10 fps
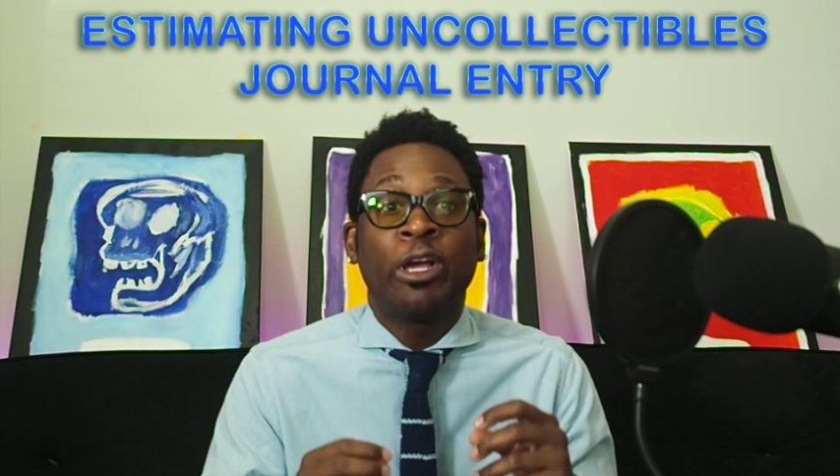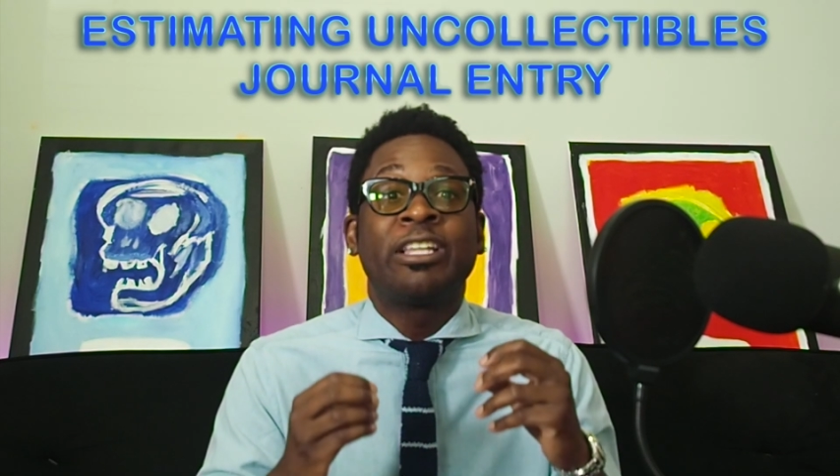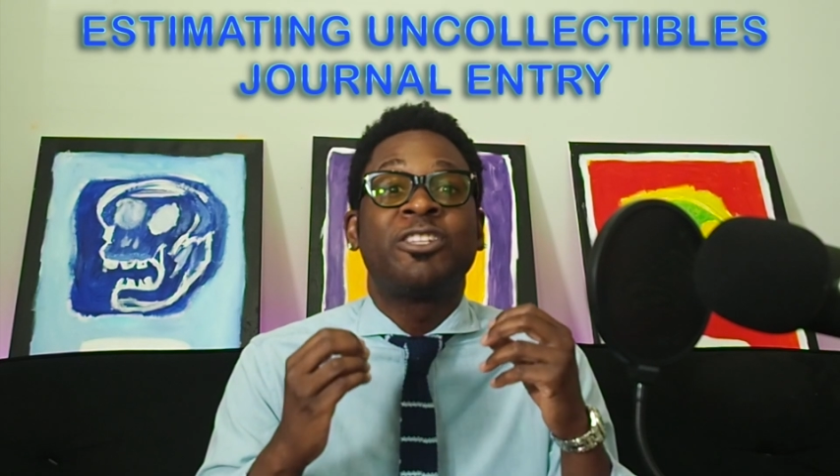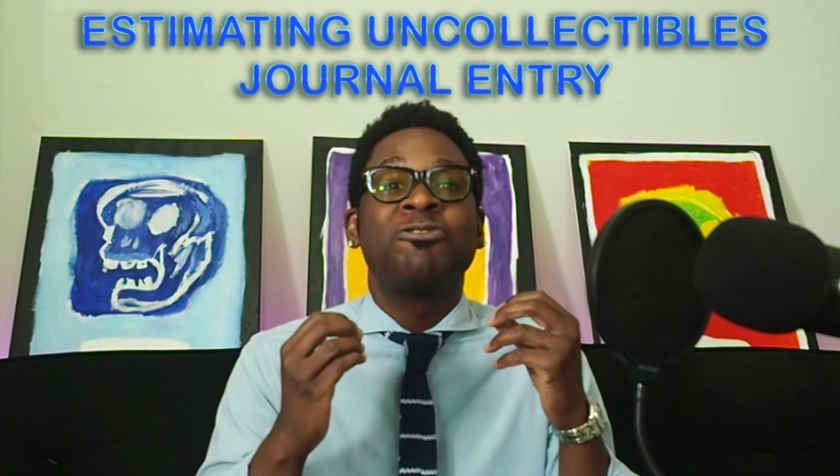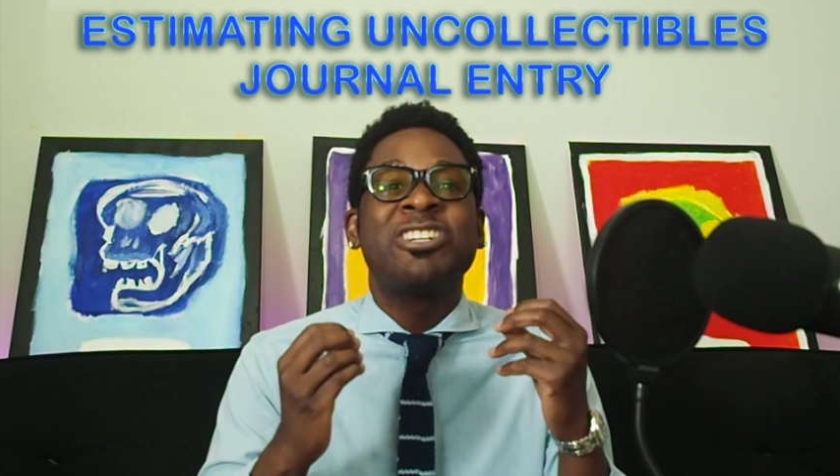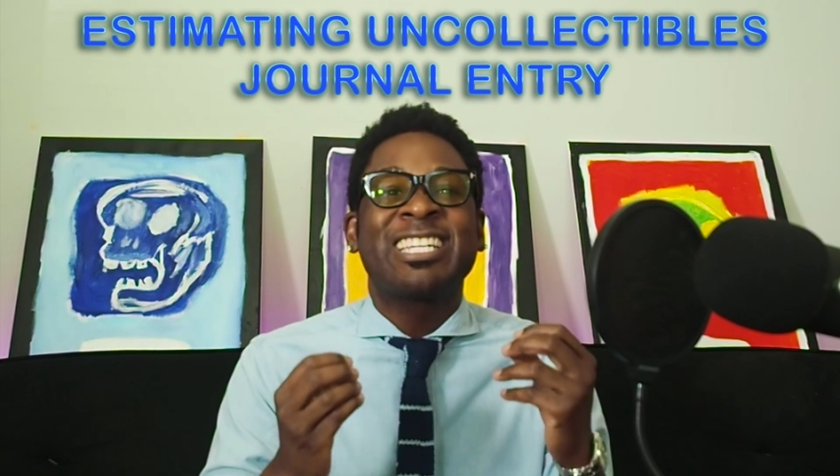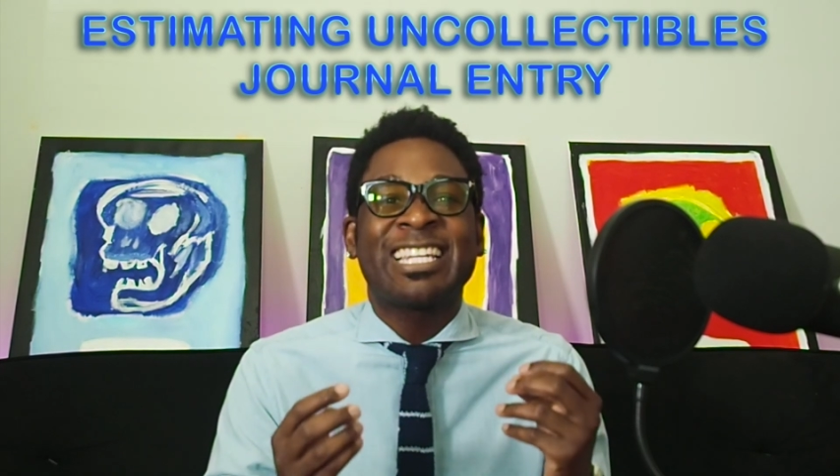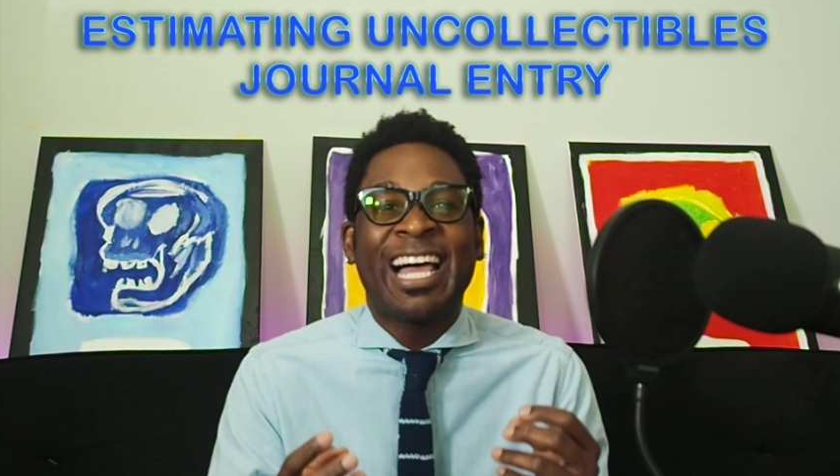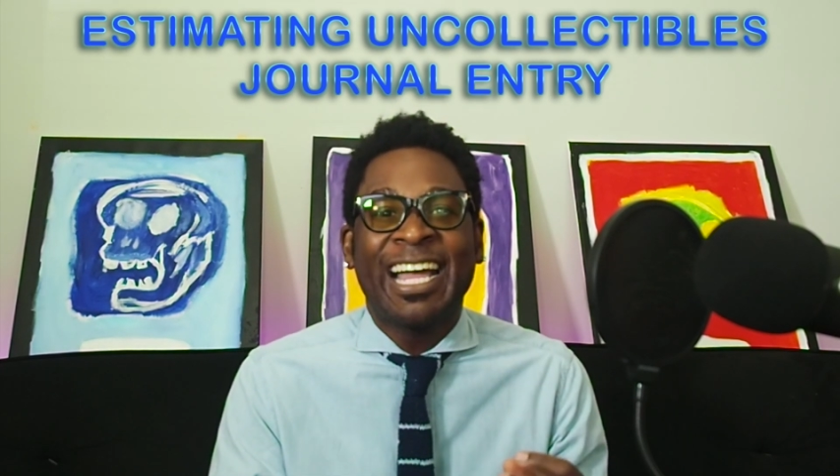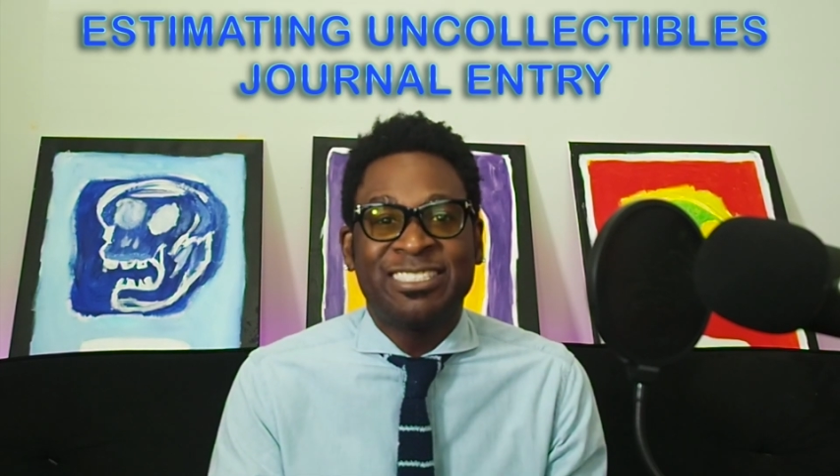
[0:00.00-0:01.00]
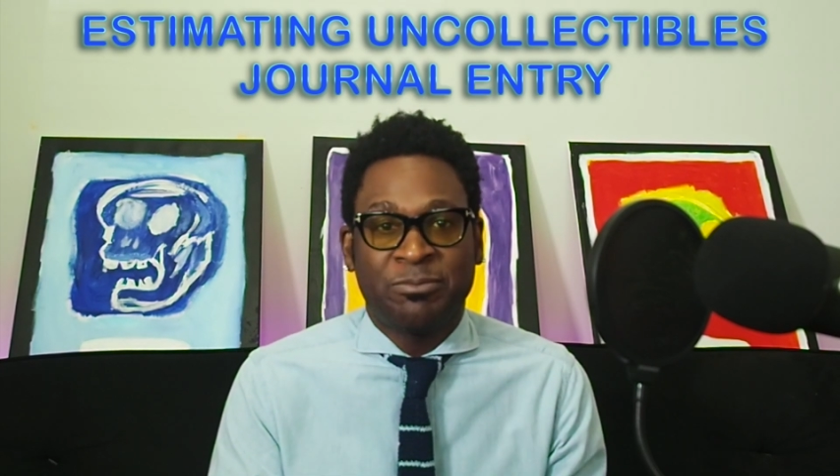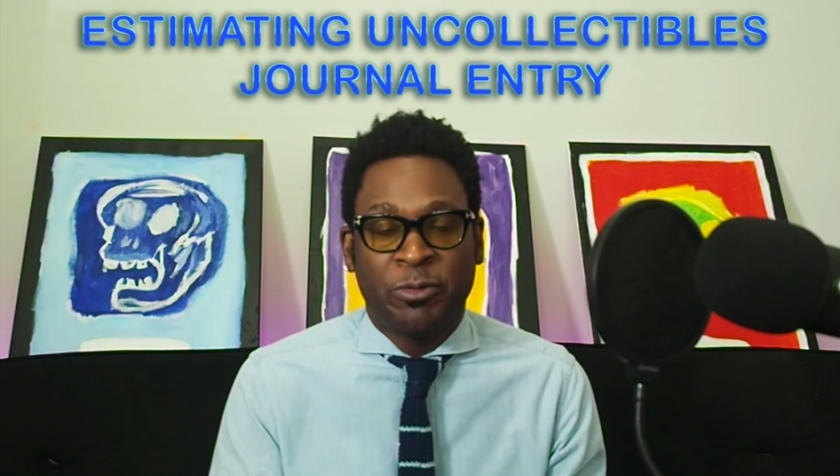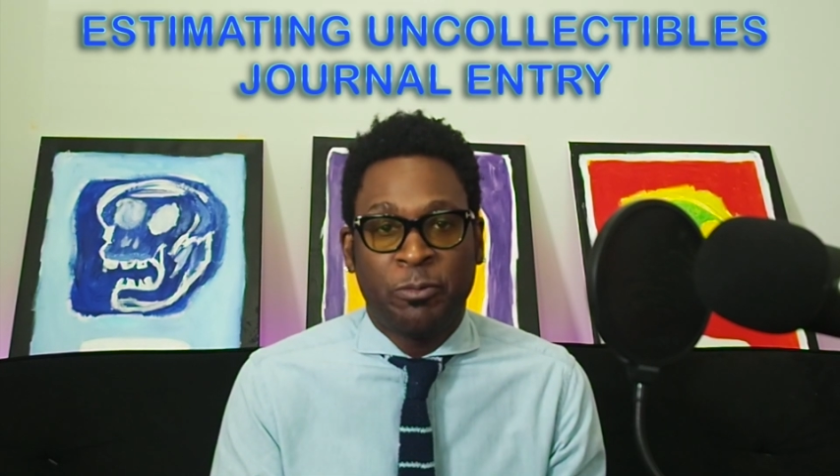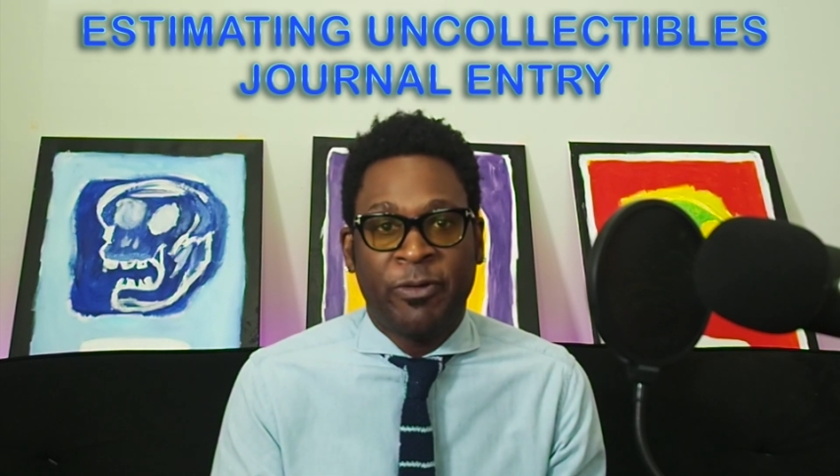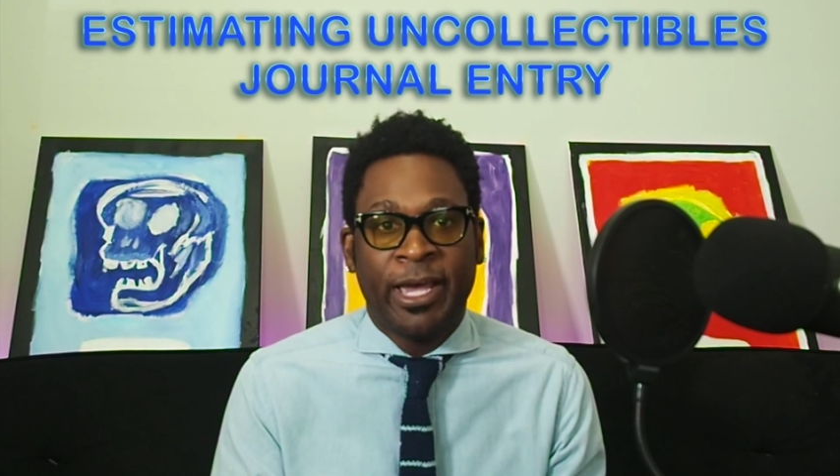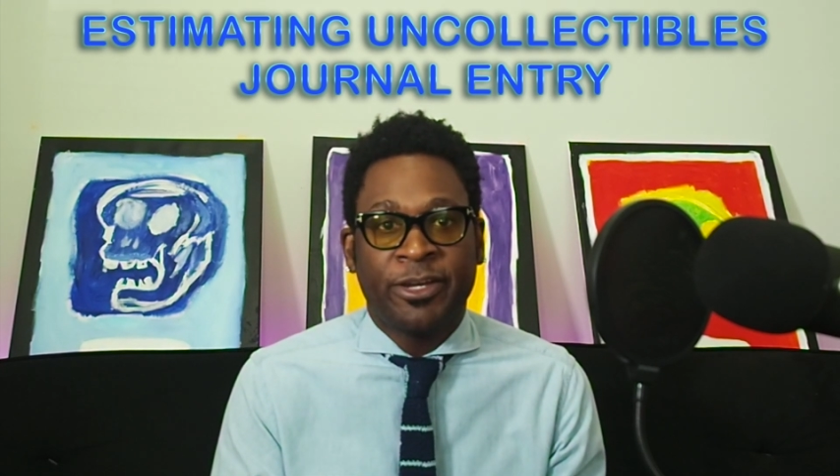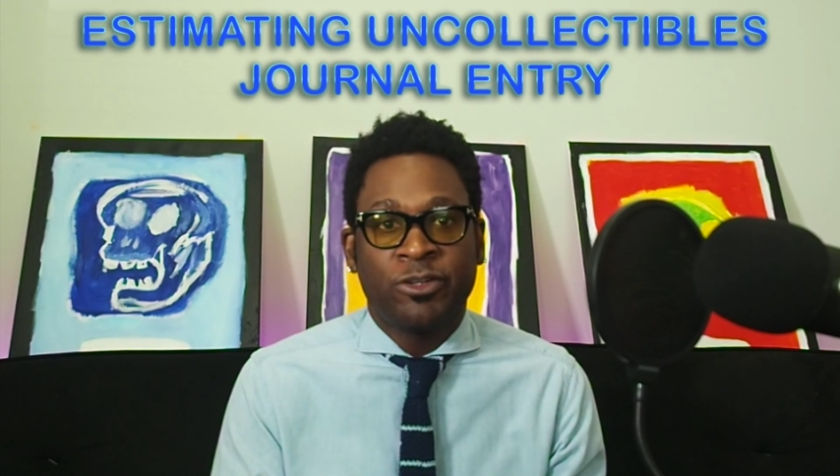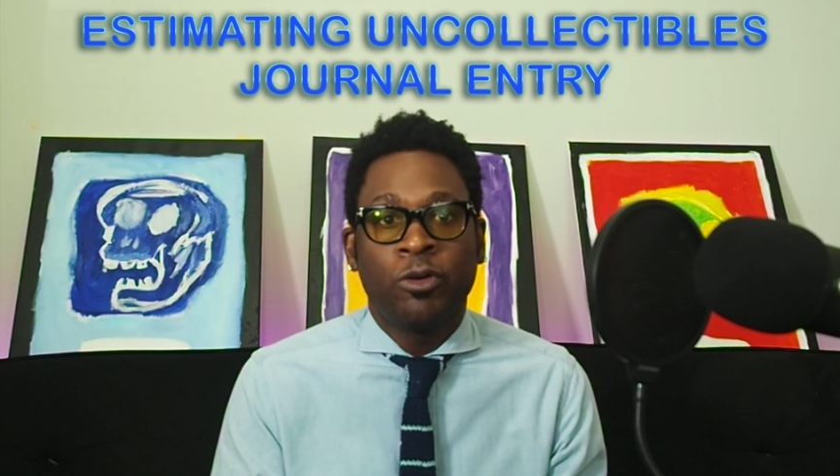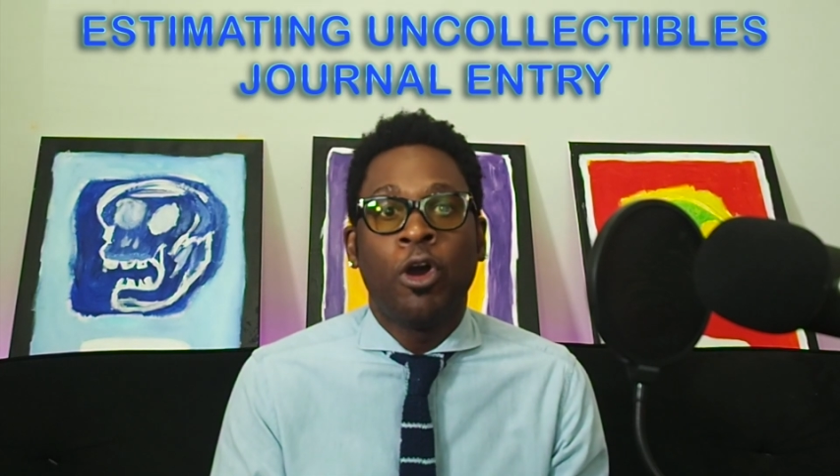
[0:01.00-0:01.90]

the realizable value